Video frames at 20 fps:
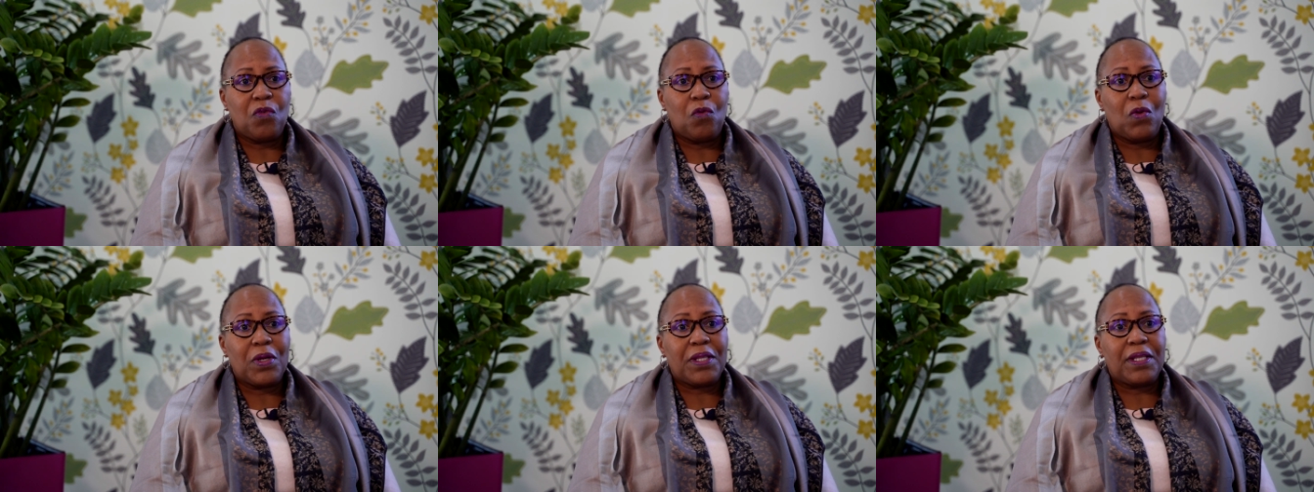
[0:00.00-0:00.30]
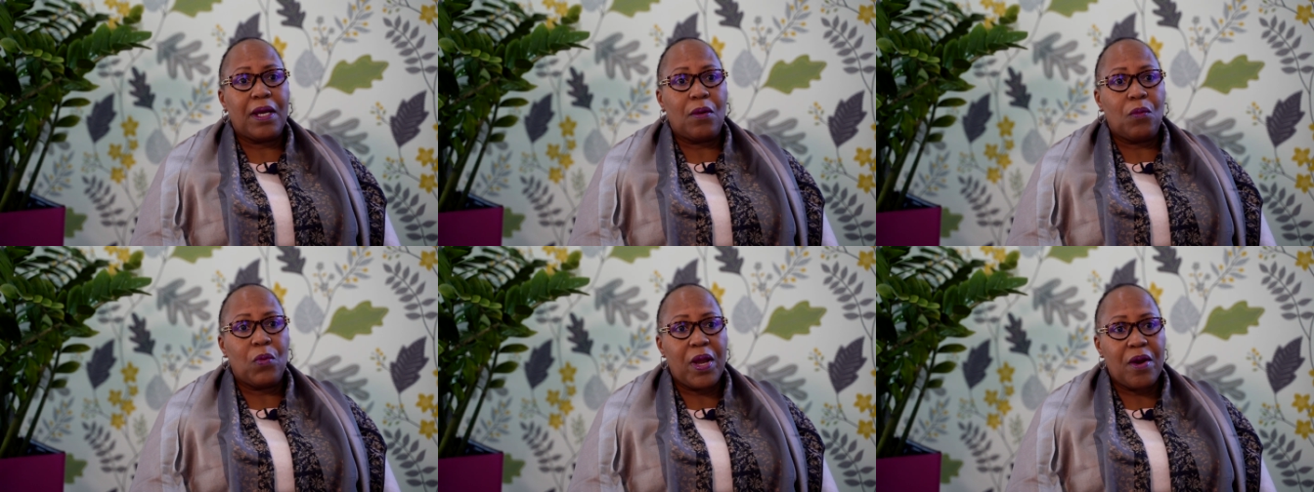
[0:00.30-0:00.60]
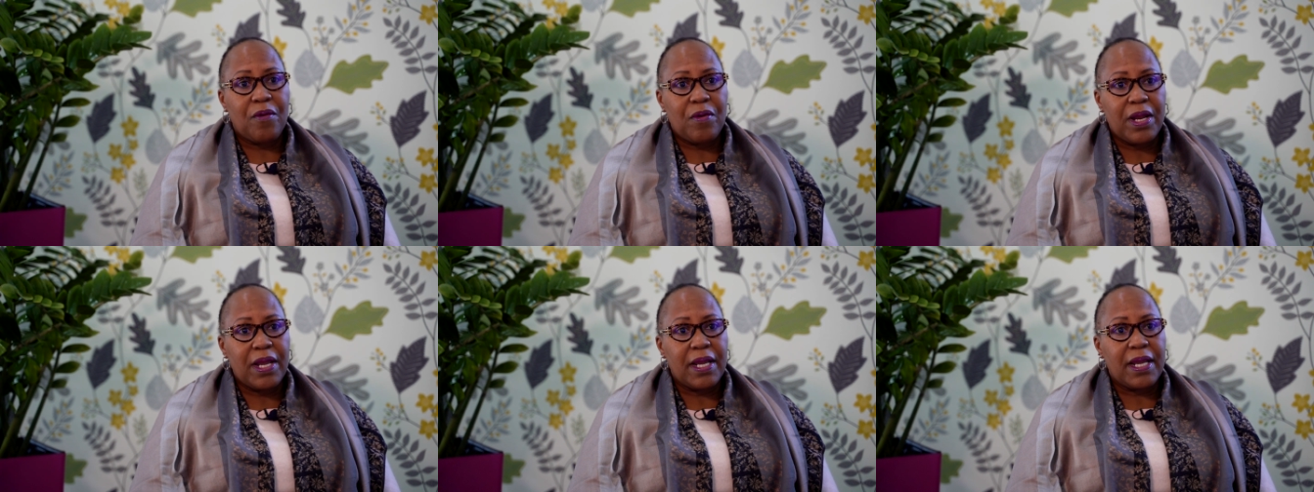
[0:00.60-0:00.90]
what they're
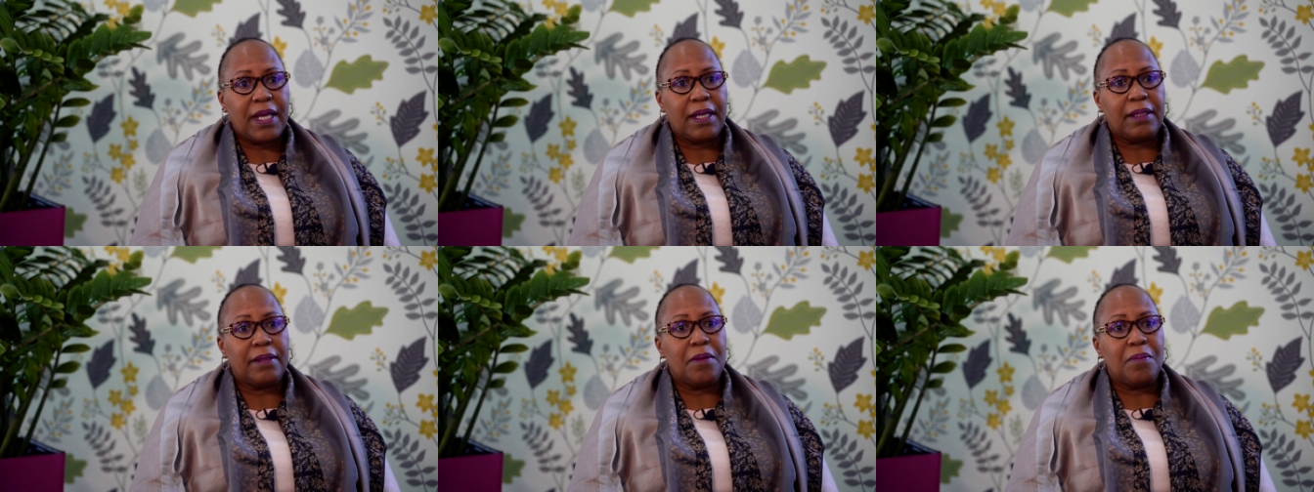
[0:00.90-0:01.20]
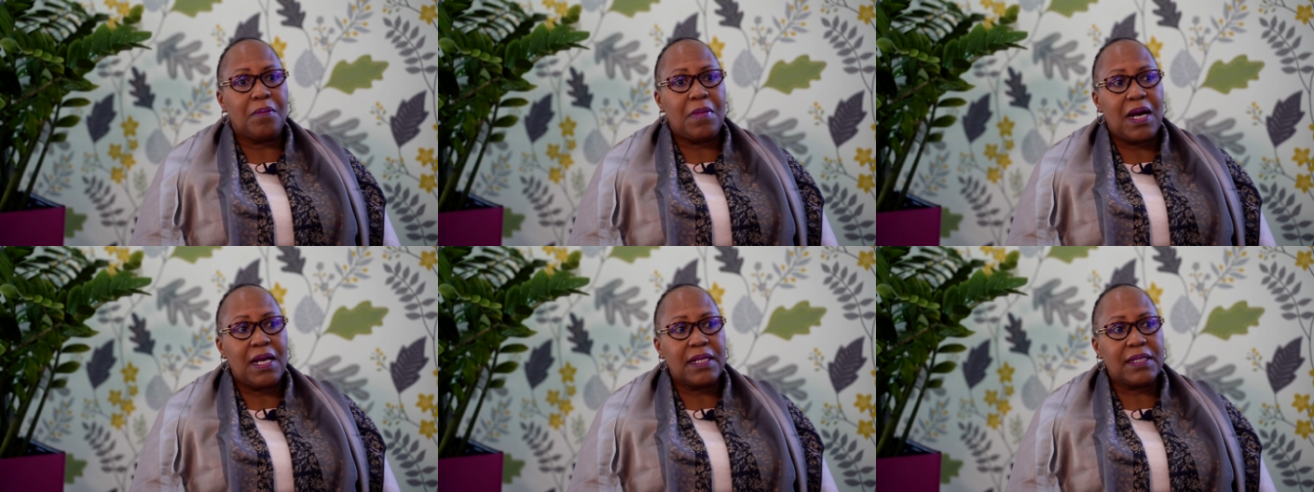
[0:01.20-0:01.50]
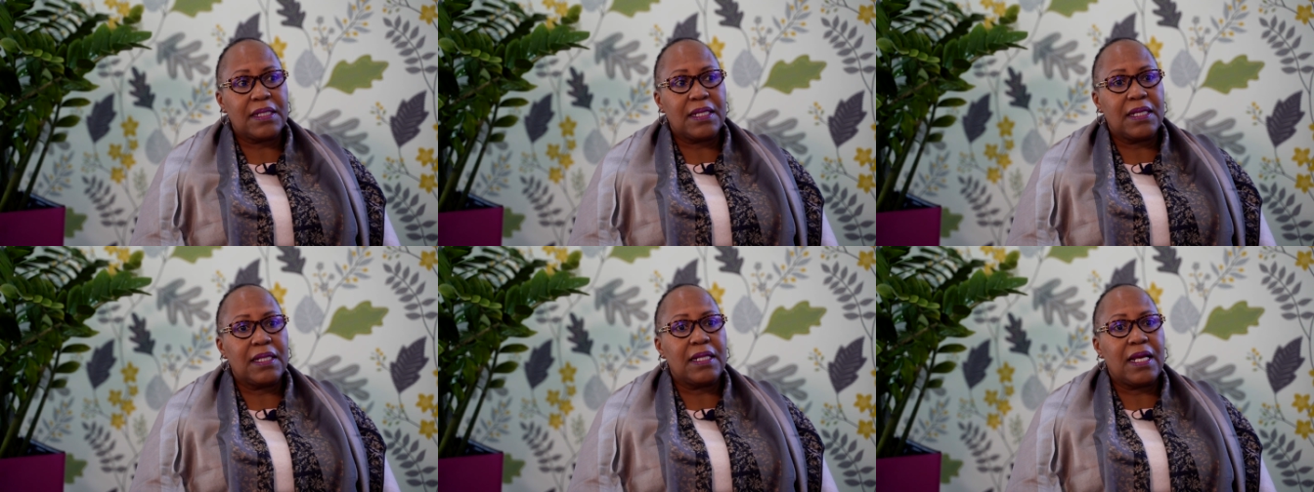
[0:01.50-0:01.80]
wearing, the
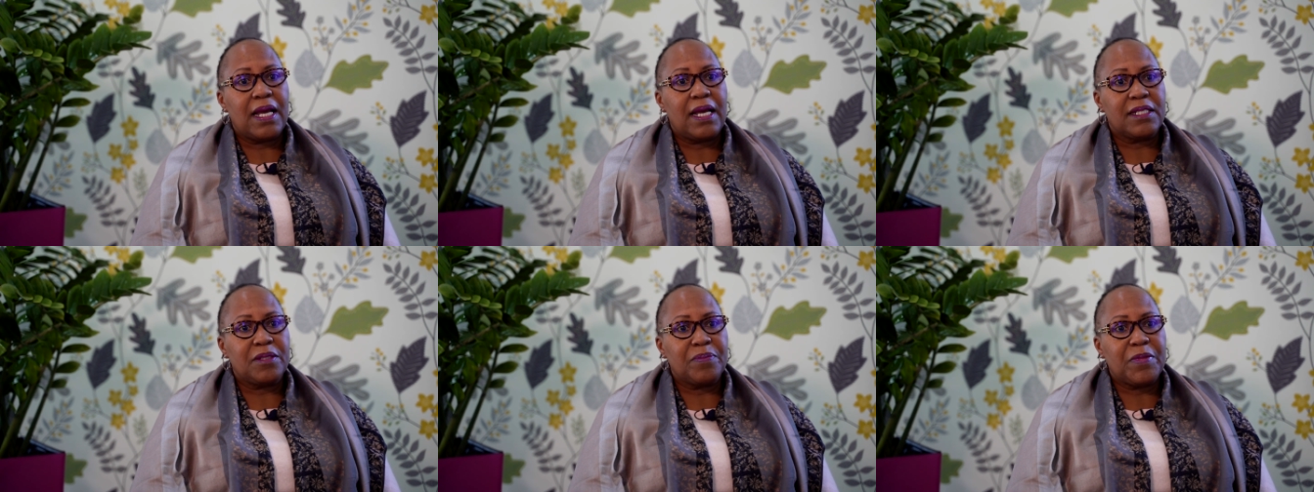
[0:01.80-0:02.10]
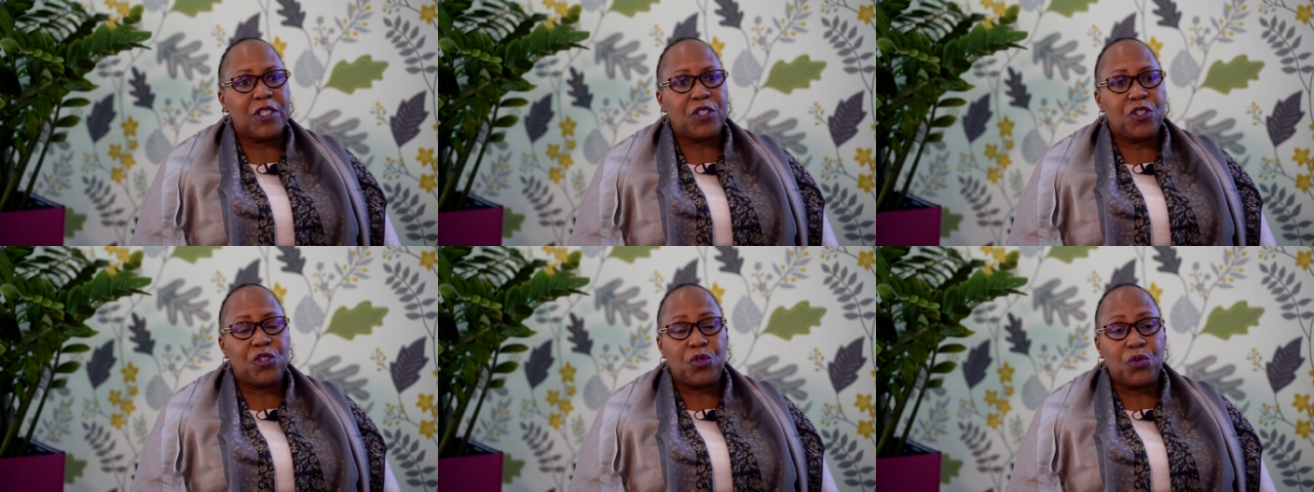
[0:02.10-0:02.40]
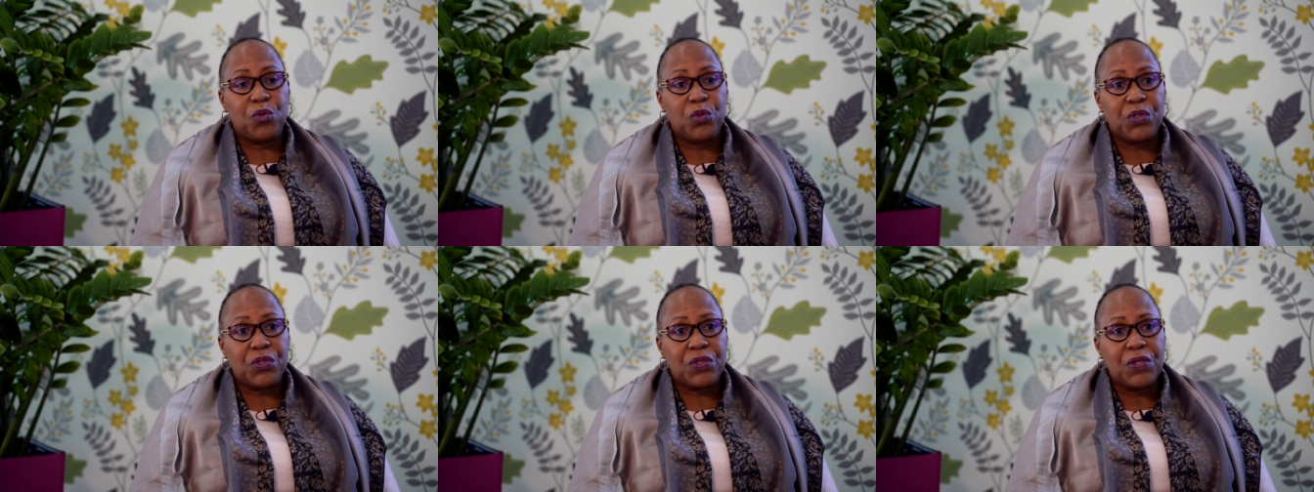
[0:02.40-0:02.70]
masking, the hazmat
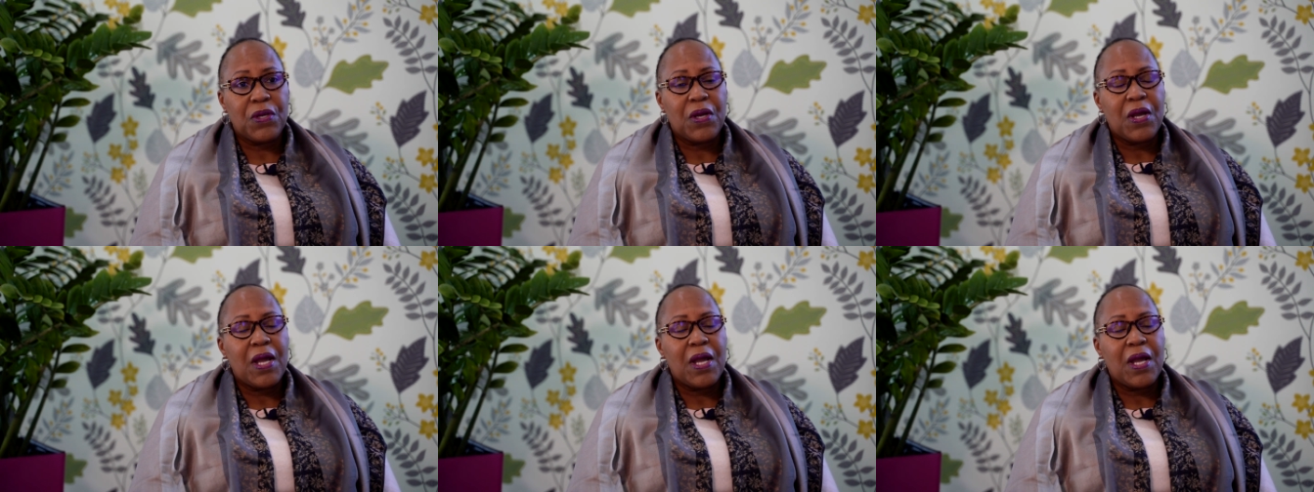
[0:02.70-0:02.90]
suits.